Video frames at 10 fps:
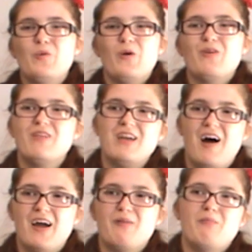with the
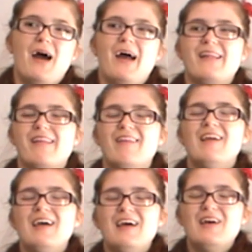Iron Man
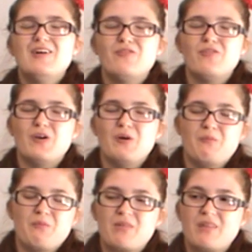
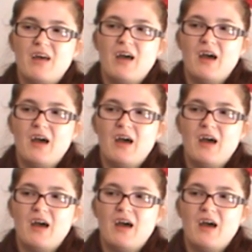films,